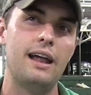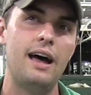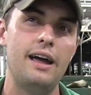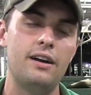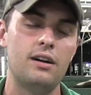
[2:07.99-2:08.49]

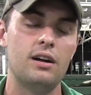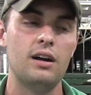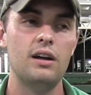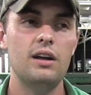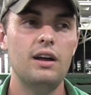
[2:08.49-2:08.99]

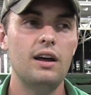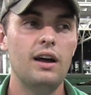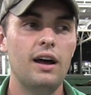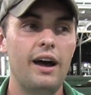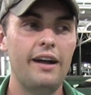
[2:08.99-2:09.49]

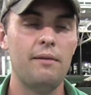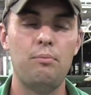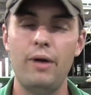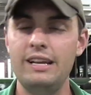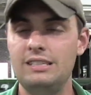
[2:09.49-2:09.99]
higher
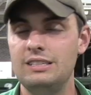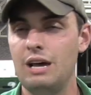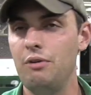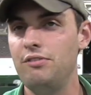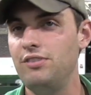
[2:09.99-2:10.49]
prices
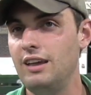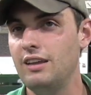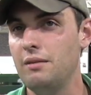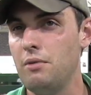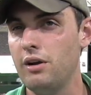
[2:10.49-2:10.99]
that we've seen
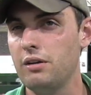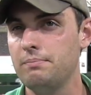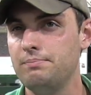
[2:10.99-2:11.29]
in the market.